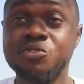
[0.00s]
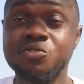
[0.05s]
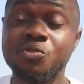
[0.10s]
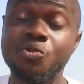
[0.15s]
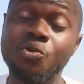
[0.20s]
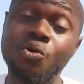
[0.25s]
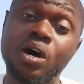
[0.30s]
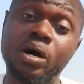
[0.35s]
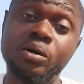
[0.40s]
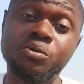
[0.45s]
to
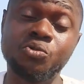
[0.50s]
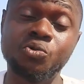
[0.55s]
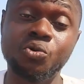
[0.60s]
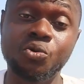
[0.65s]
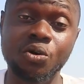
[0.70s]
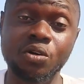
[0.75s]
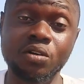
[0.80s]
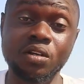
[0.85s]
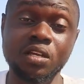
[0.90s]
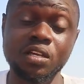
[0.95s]
know how to
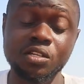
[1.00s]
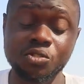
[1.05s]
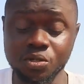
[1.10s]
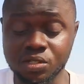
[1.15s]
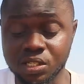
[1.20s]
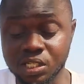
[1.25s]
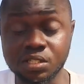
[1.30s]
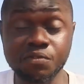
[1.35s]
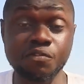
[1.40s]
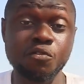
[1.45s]
run a
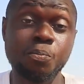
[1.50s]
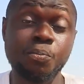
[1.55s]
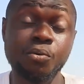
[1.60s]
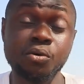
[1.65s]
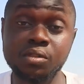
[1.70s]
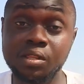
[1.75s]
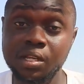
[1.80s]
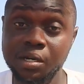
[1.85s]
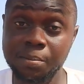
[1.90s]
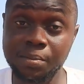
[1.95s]
successful
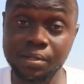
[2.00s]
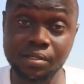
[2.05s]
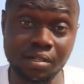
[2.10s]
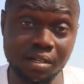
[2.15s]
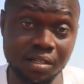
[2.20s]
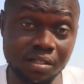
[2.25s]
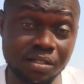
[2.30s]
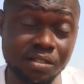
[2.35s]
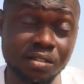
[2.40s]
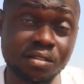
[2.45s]
poultry
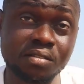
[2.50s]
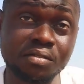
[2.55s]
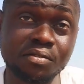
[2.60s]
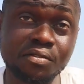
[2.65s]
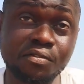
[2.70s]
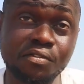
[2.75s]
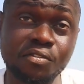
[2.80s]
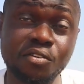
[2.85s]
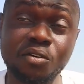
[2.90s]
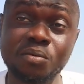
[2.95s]
business
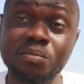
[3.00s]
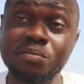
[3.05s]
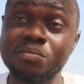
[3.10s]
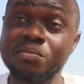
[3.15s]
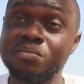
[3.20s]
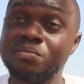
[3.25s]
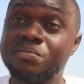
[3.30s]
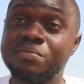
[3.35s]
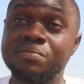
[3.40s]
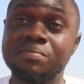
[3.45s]

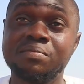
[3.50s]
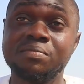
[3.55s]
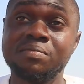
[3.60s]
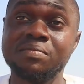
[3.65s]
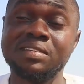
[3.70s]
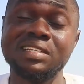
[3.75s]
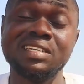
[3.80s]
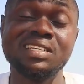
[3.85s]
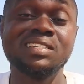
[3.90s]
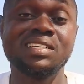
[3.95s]
from
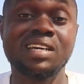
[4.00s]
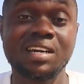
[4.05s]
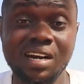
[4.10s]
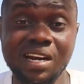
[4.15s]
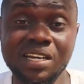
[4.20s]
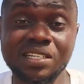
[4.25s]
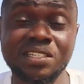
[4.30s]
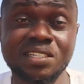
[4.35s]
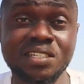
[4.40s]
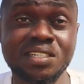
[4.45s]
the
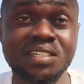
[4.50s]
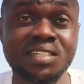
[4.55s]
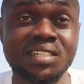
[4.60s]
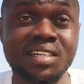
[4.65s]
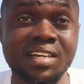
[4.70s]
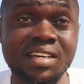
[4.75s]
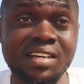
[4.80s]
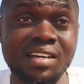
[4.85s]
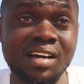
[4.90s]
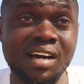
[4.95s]
scratch,
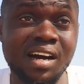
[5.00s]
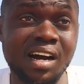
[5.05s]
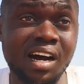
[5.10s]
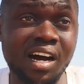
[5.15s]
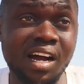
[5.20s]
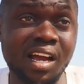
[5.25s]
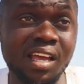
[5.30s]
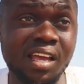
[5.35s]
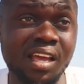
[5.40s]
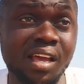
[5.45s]

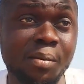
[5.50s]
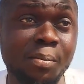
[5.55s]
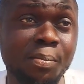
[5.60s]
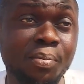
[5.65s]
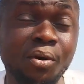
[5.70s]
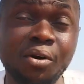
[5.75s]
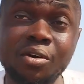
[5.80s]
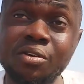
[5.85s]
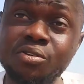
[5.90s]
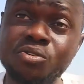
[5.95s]
I
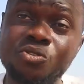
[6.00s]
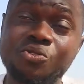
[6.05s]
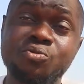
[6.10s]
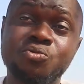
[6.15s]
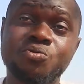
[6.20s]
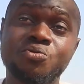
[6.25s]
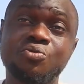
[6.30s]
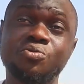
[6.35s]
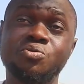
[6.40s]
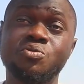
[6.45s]
implore you
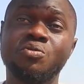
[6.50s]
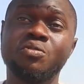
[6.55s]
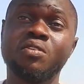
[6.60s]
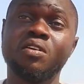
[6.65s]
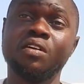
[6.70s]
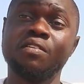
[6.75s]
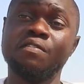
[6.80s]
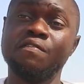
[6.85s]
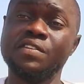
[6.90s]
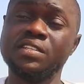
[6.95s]
to
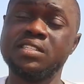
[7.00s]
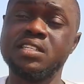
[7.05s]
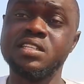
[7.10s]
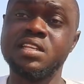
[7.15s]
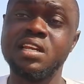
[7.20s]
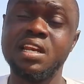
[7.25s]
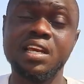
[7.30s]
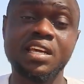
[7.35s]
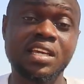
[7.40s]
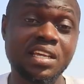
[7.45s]
visit
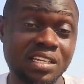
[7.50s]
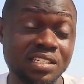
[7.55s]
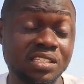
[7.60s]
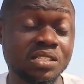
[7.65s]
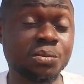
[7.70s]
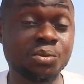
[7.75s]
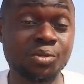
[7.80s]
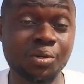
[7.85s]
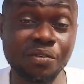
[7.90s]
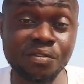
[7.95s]
the link in the
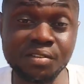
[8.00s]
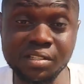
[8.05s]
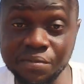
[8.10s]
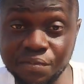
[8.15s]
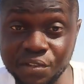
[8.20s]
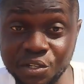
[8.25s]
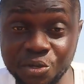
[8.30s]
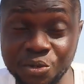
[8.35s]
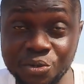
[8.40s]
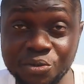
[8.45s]
description of this
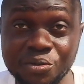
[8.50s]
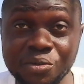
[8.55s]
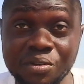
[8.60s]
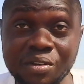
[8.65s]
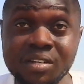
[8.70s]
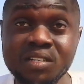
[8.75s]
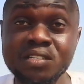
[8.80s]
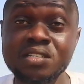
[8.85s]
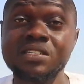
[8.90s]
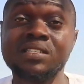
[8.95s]
video,
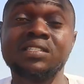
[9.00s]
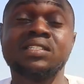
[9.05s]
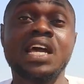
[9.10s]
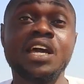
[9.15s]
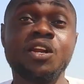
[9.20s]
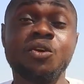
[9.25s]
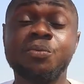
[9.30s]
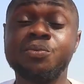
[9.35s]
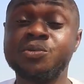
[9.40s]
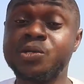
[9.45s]

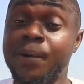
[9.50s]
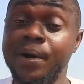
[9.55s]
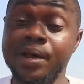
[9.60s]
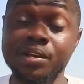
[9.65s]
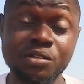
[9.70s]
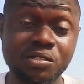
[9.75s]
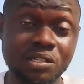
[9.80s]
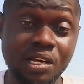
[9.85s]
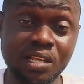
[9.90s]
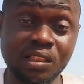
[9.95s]
sign up to our
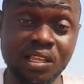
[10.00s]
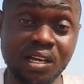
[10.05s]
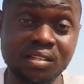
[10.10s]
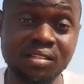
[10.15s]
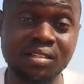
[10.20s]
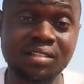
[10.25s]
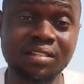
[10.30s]
newsletter.